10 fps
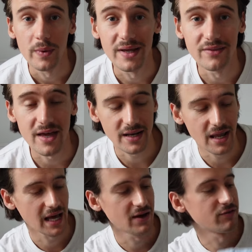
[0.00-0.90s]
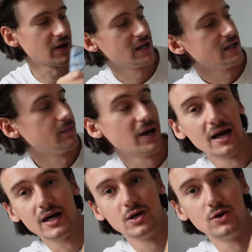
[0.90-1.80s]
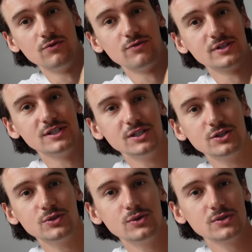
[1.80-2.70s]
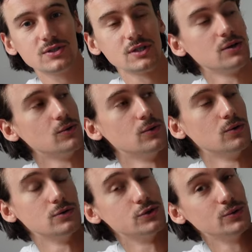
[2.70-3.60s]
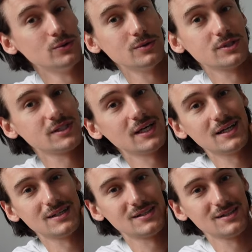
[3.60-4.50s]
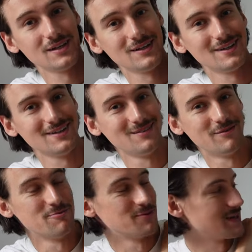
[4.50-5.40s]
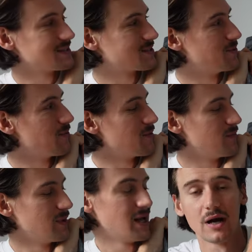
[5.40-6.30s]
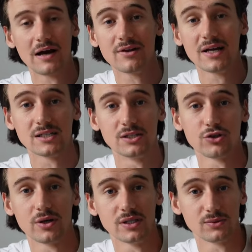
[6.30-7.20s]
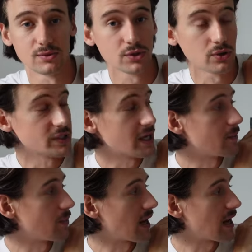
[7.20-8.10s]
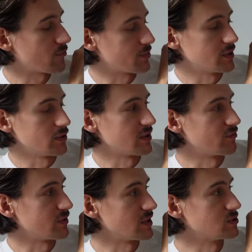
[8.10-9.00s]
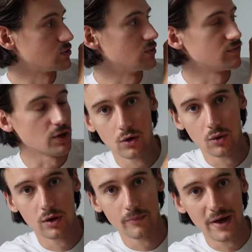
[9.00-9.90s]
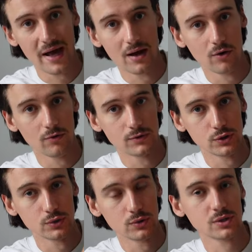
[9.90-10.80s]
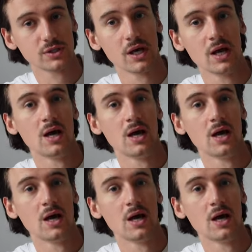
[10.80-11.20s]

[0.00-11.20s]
We then have a pair of jean shorts or jorts as people like to call them. I haven't actually tried these ones on yet, but I have been looking for a sort of longer pair of shorts.